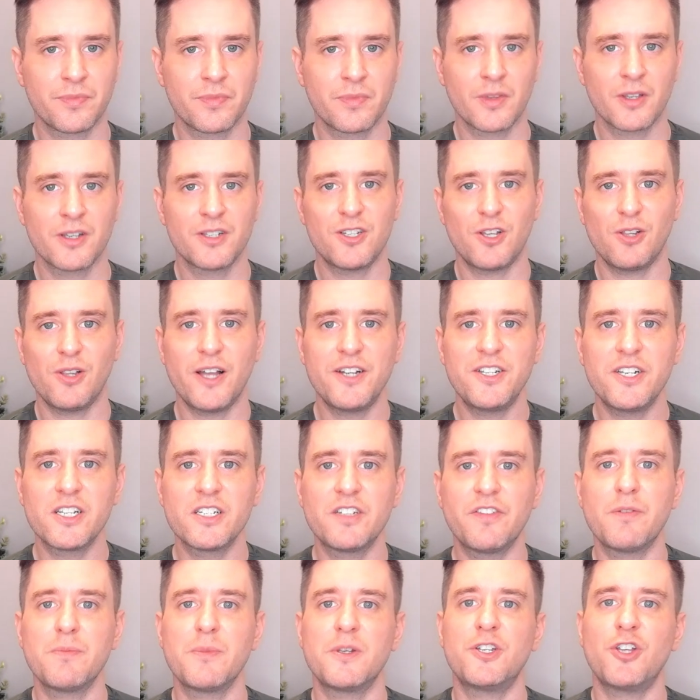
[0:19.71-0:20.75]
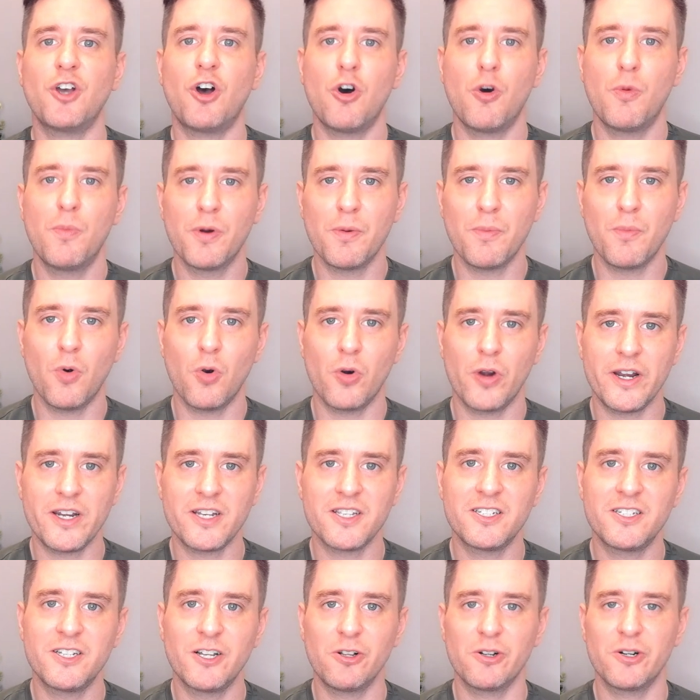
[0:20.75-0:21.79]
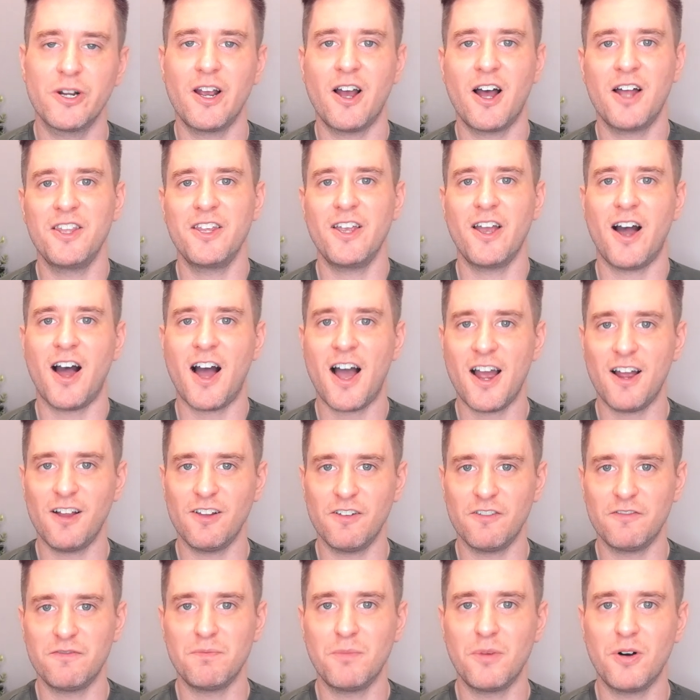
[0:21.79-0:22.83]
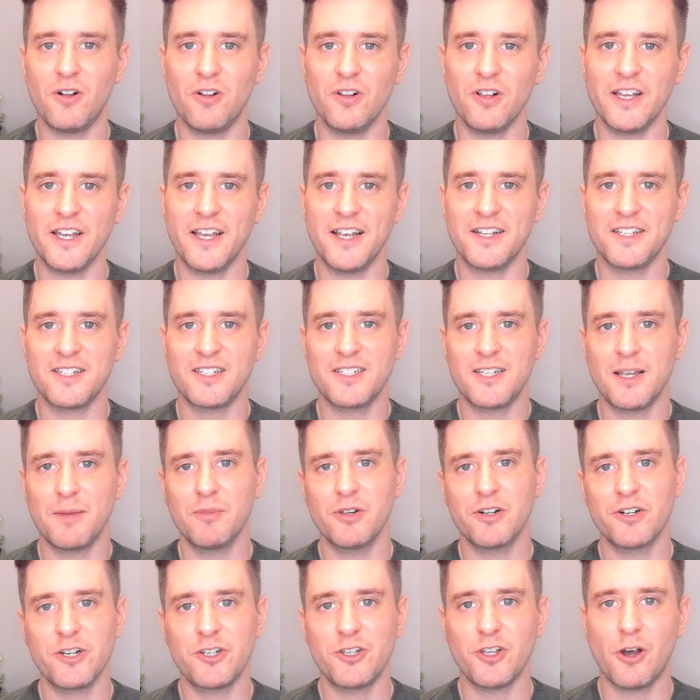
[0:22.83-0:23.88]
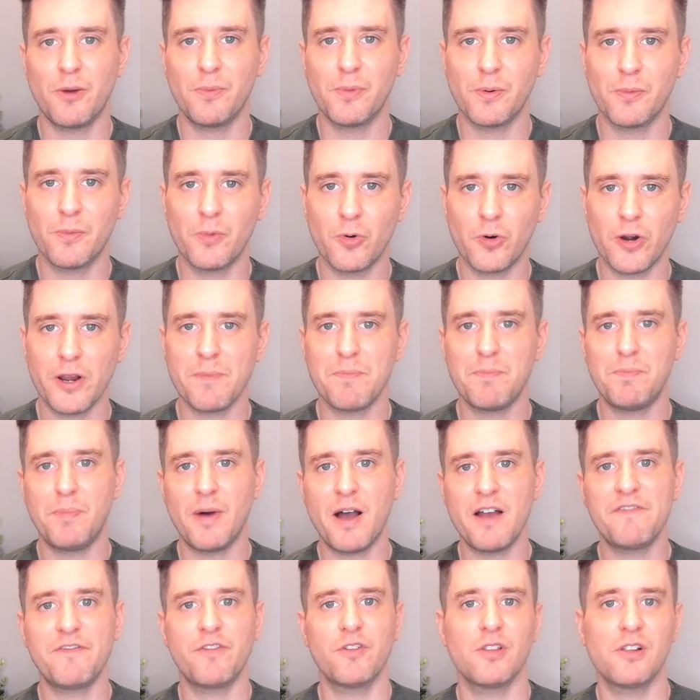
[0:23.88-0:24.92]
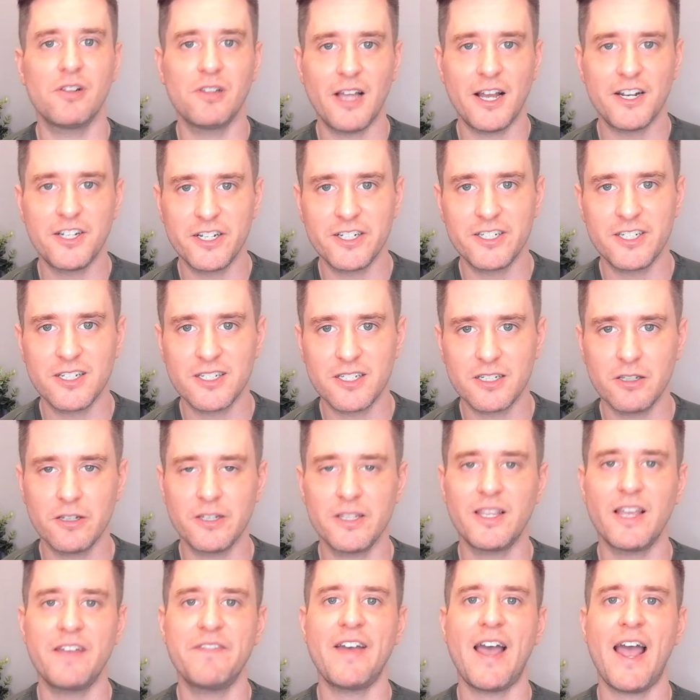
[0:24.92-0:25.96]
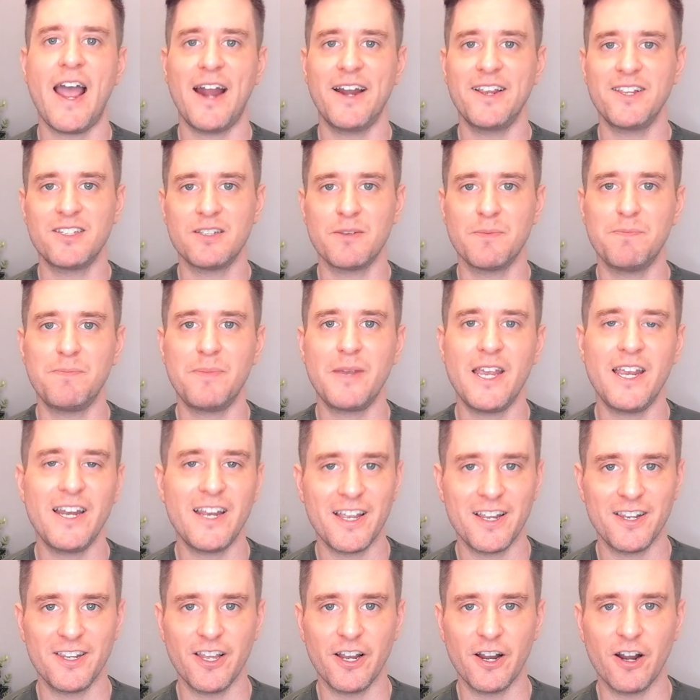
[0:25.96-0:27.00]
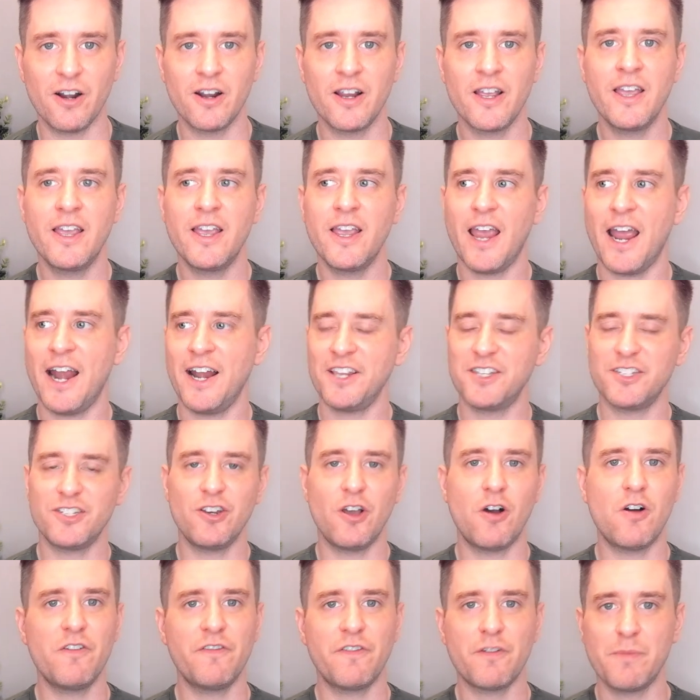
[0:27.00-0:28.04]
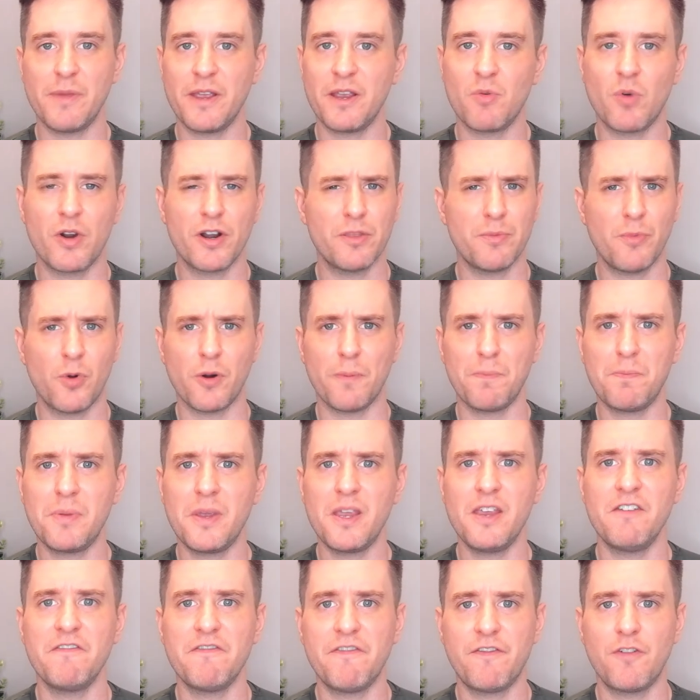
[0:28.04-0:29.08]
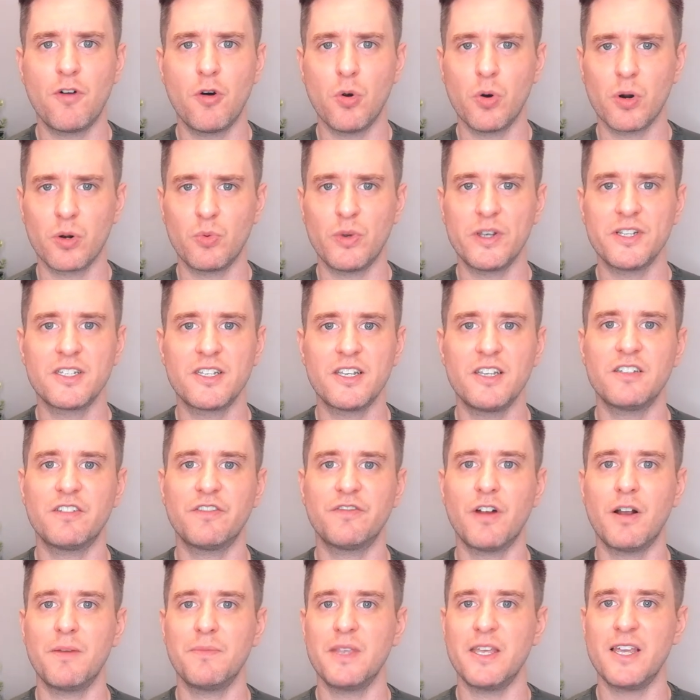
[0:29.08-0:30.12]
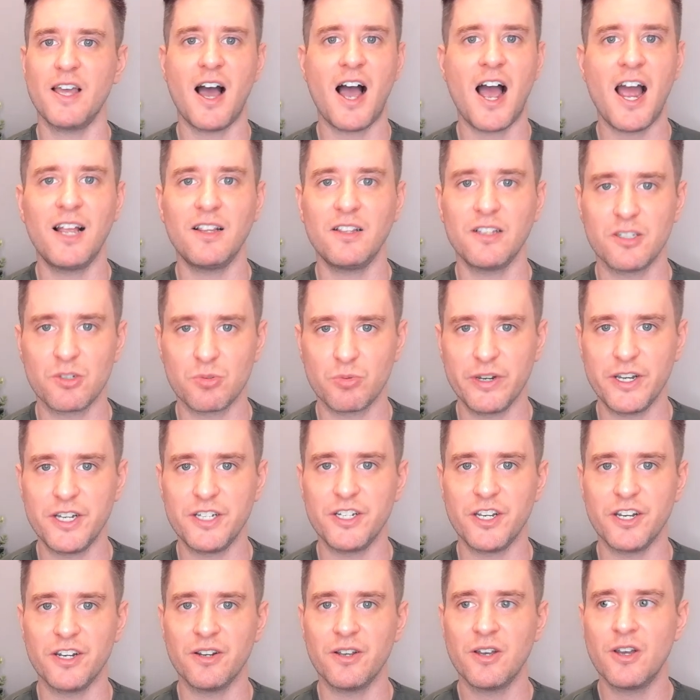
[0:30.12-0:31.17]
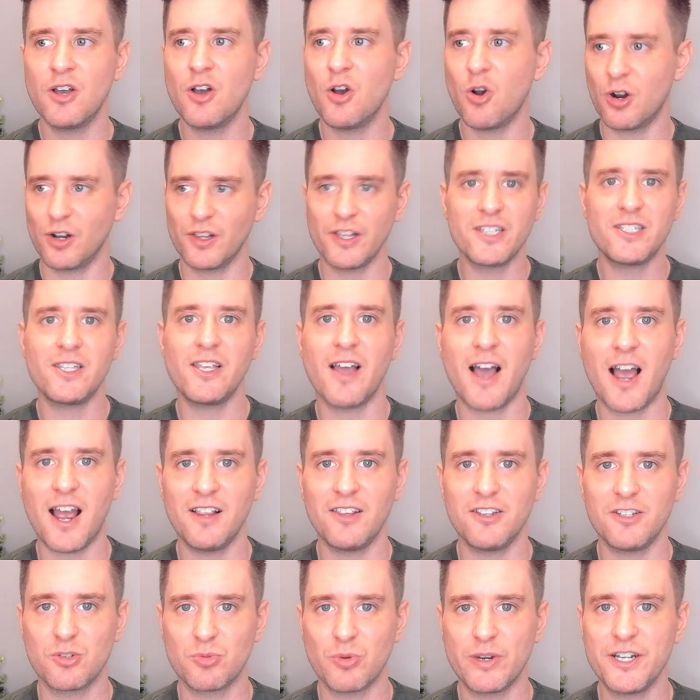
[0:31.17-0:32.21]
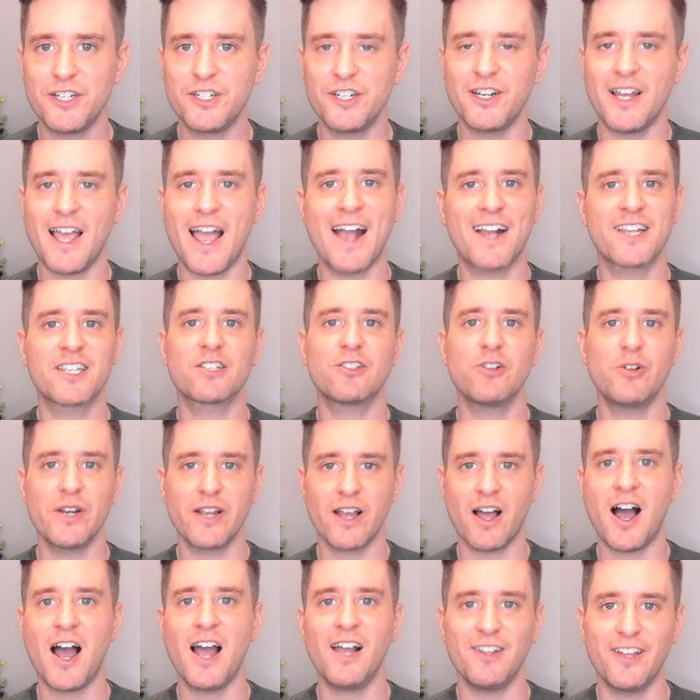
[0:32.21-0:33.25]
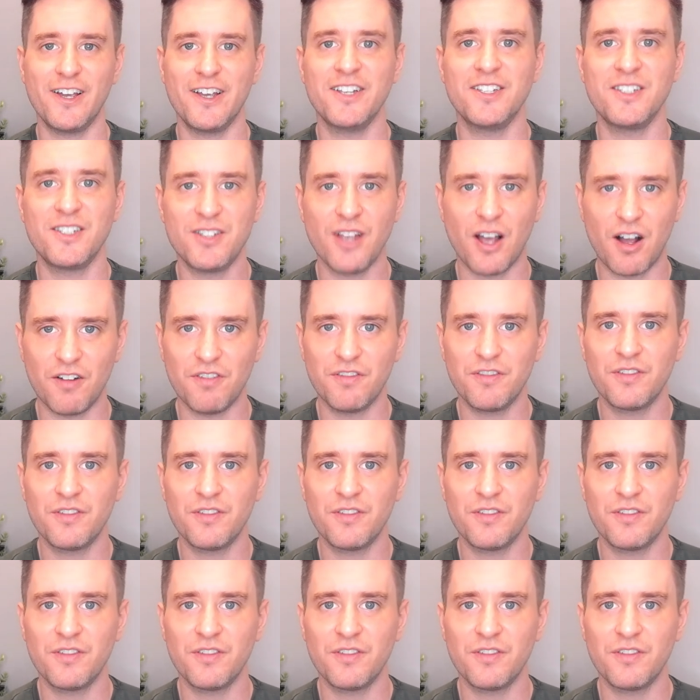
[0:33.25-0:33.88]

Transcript: So Ledaig is from the Tobermory distillery on the Isle of Mull. It's similar to Tobermory, but for the Ledaig distillate, they've added some peat in there and it's known for being one of the more peat forward whiskeys from the islands region, or at least the islands region excluding Islay itself.